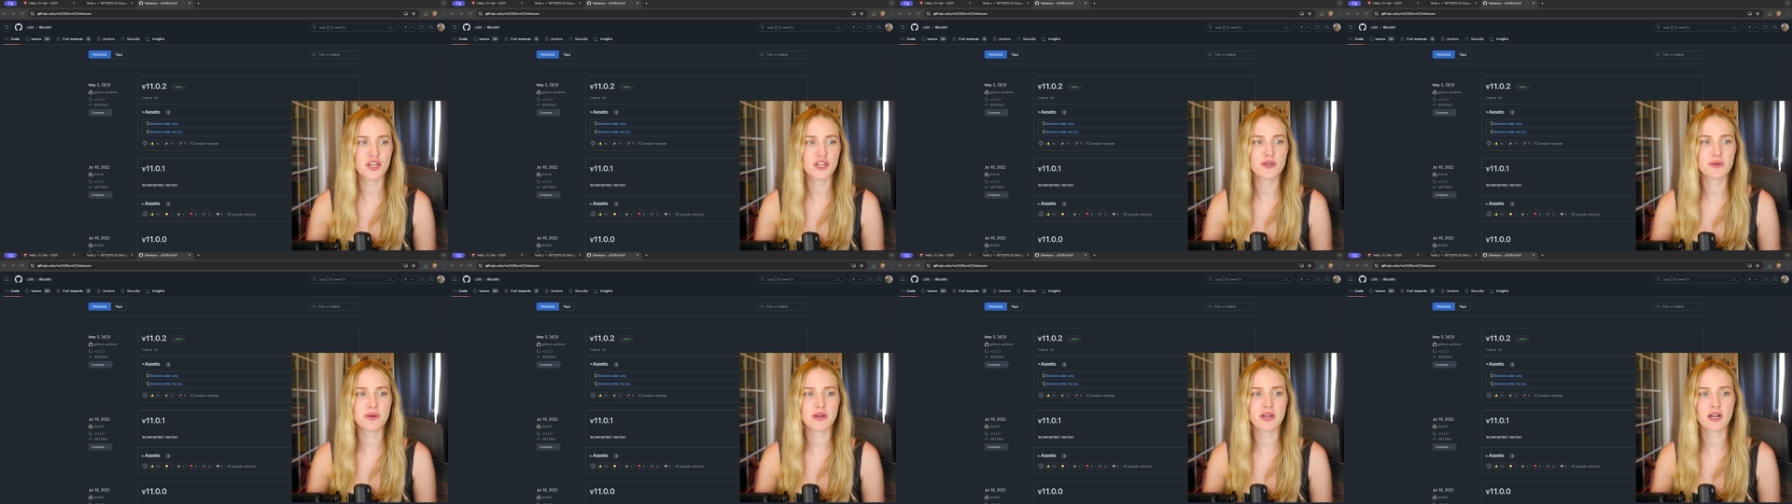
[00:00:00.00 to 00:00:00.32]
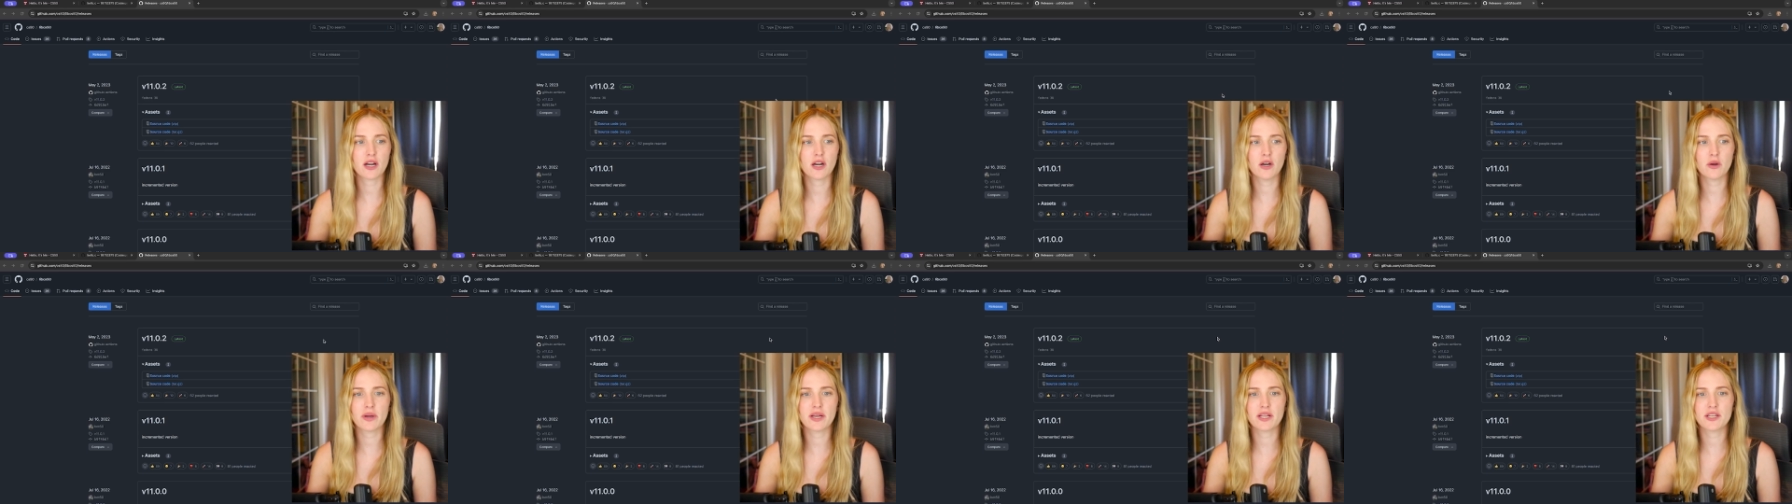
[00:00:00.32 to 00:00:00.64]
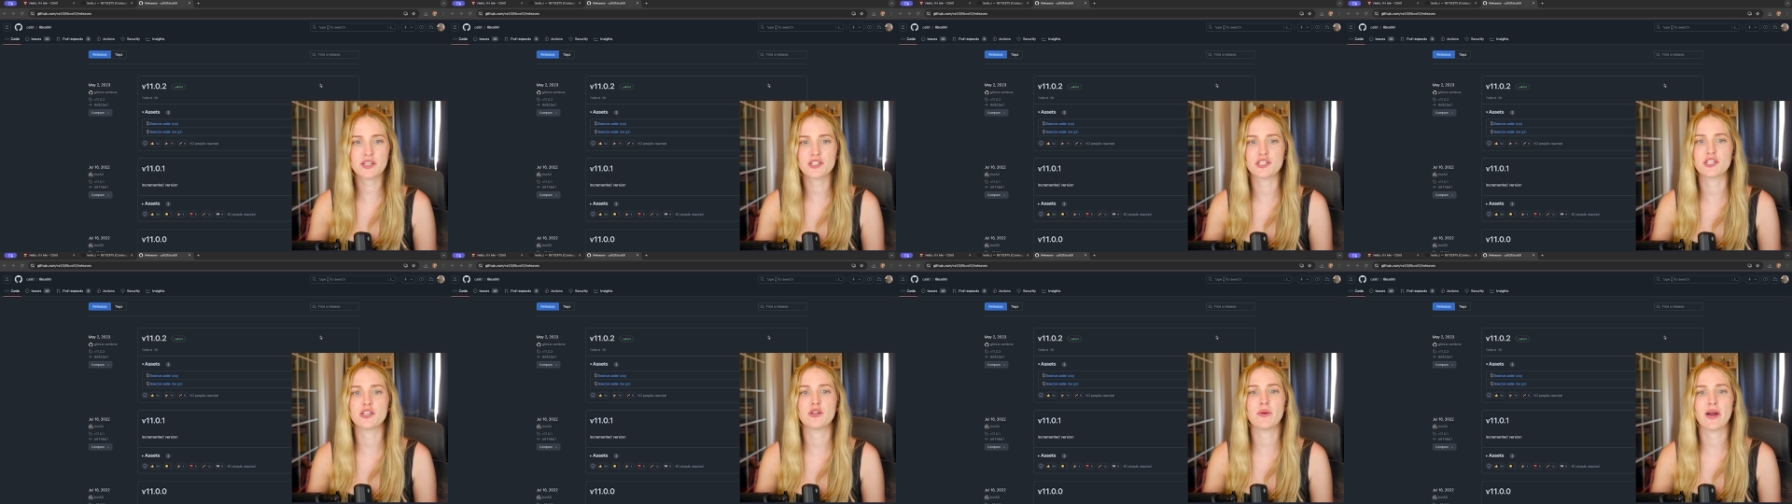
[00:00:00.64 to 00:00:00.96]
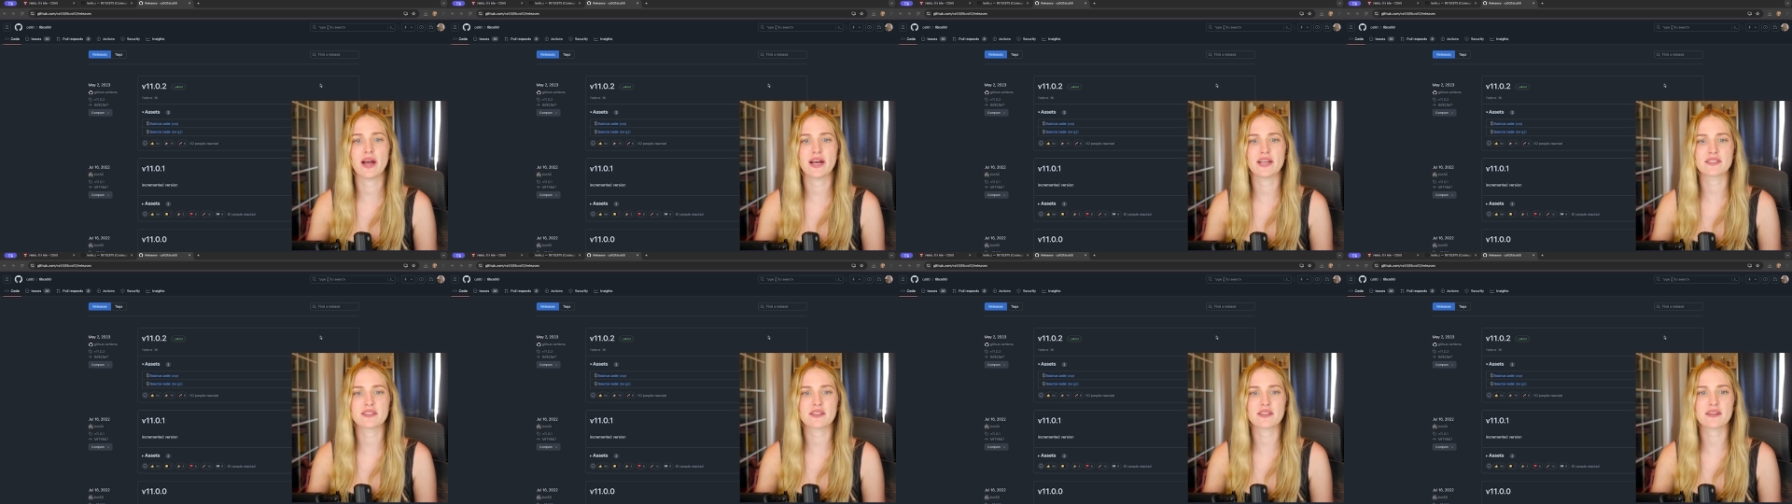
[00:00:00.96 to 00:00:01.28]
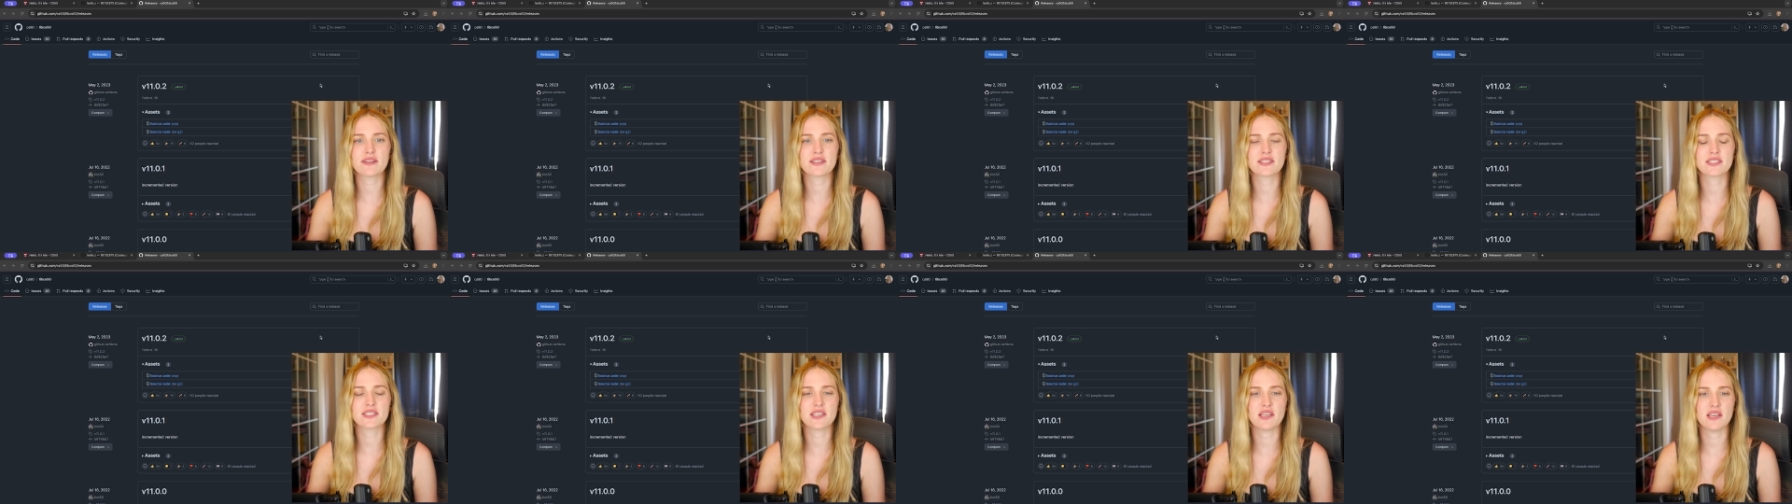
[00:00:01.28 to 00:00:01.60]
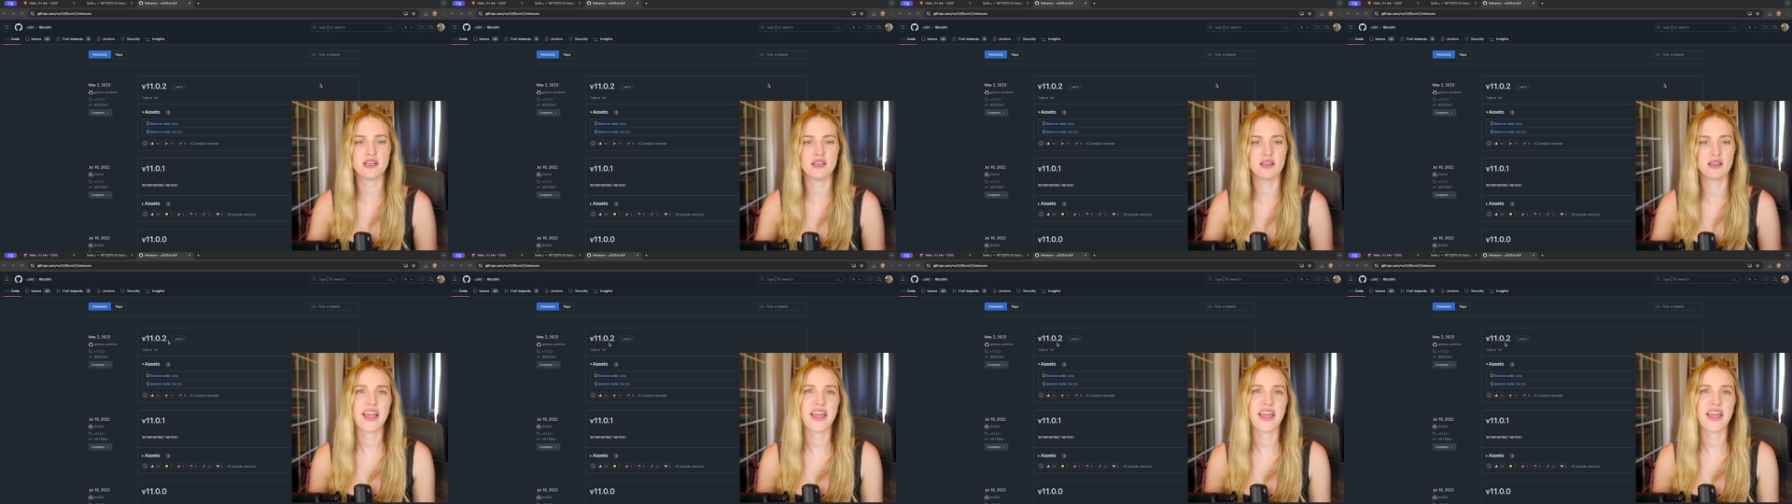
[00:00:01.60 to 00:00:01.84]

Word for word: you can go into SRC